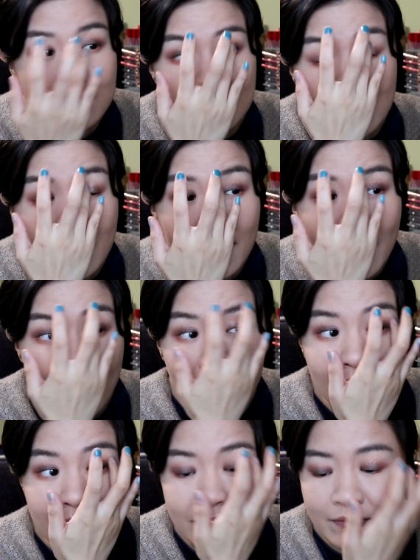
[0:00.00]
they
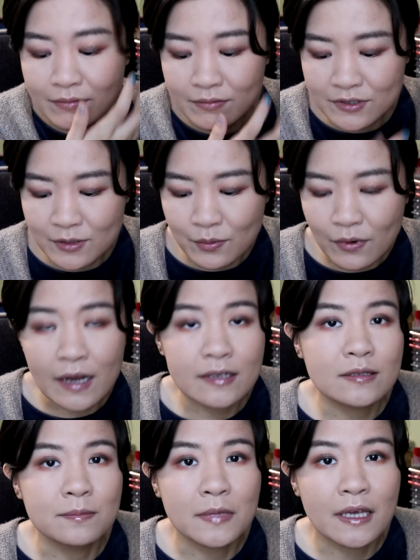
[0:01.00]
have
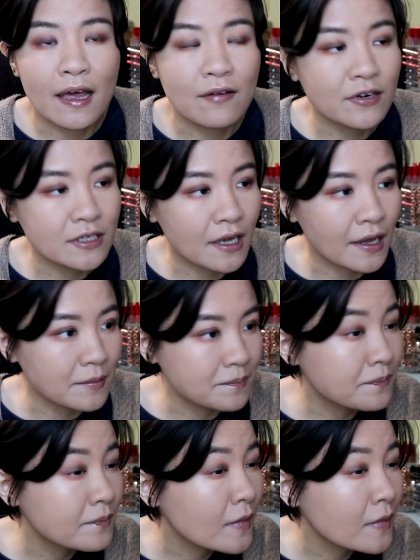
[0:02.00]
surprised me every time